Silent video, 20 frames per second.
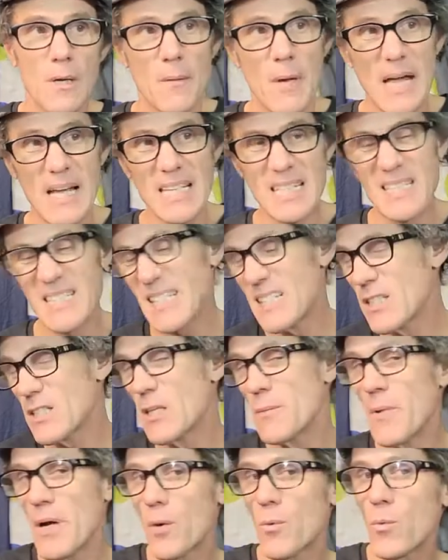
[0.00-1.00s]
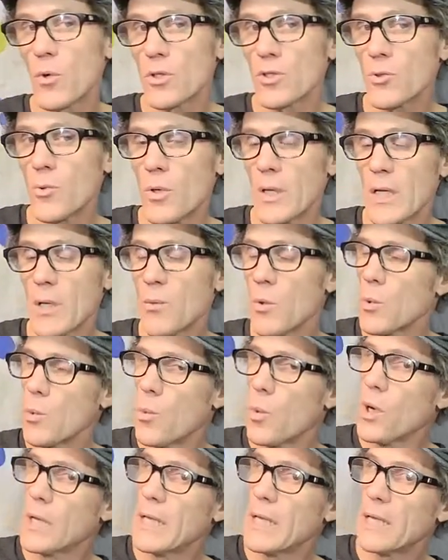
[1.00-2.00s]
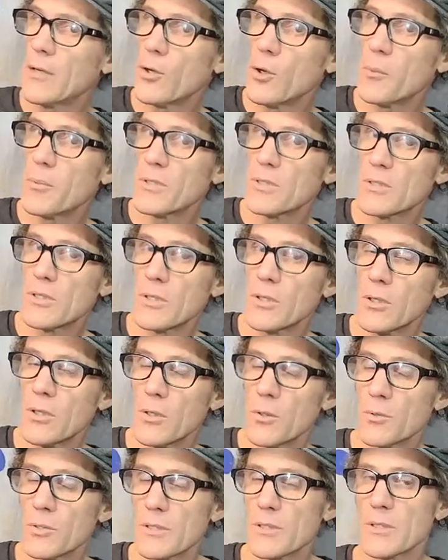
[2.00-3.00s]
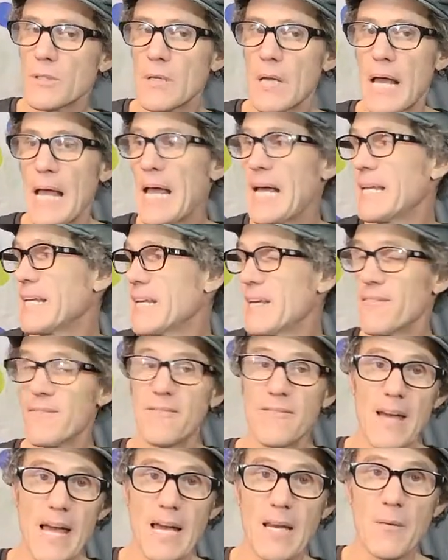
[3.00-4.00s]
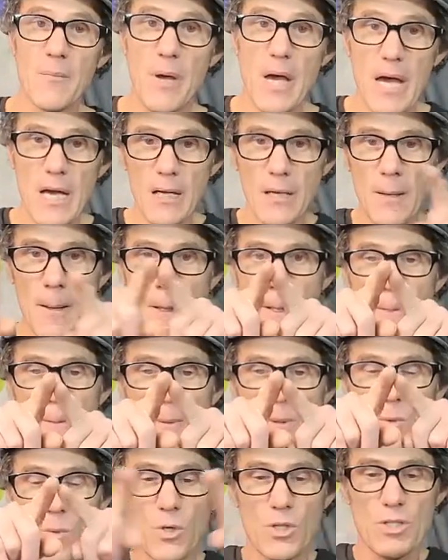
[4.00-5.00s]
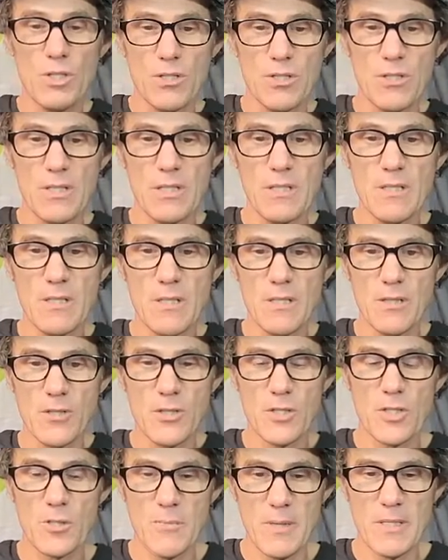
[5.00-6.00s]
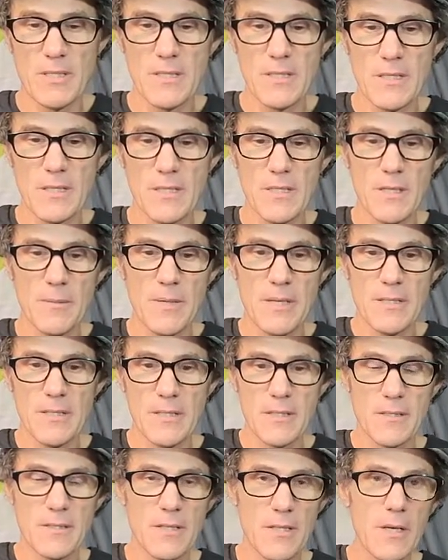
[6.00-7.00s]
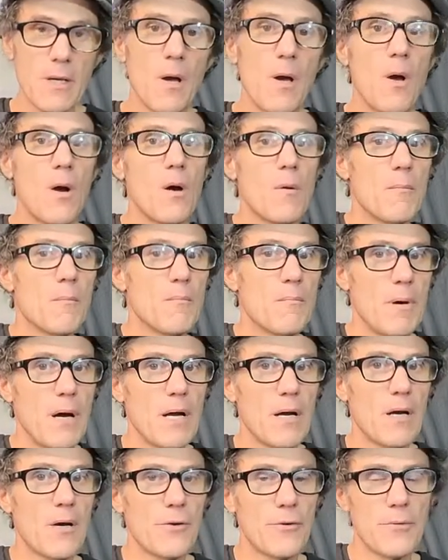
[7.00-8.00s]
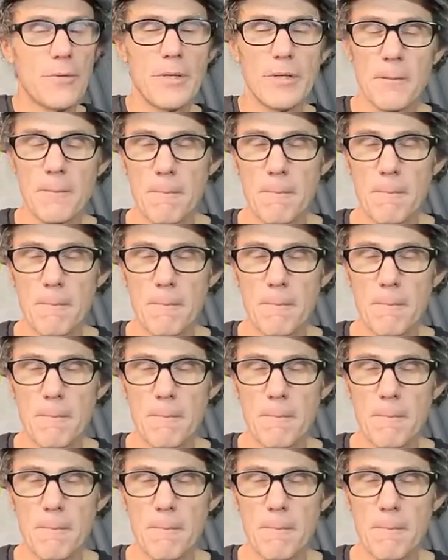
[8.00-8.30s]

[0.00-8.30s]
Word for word: a 60 by 120 where one end opens and closes, and a van bag, which is 60 inches by 60 by 60 by 100.